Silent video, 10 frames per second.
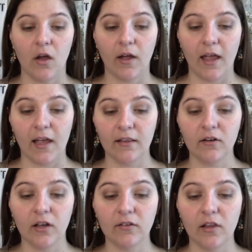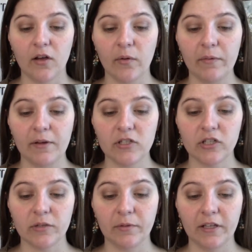Okay, a little goes a long way. Make
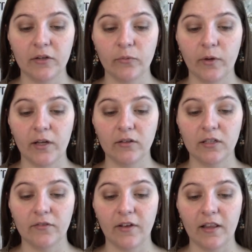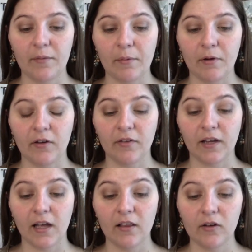sure to blend well to develop a
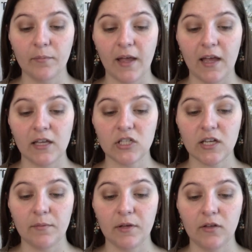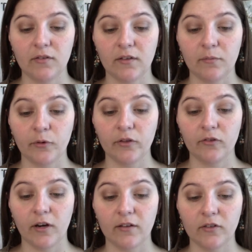perfect color match. Can be used as a
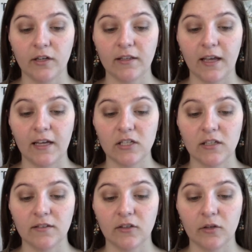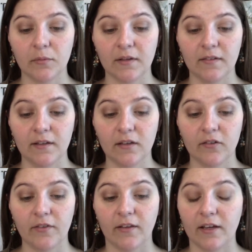moisturizer, anti-aging serum, concealer,
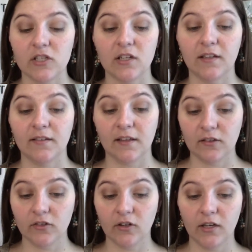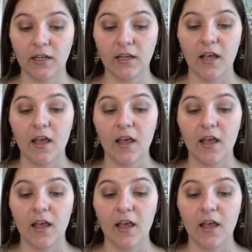foundation, and sunscreen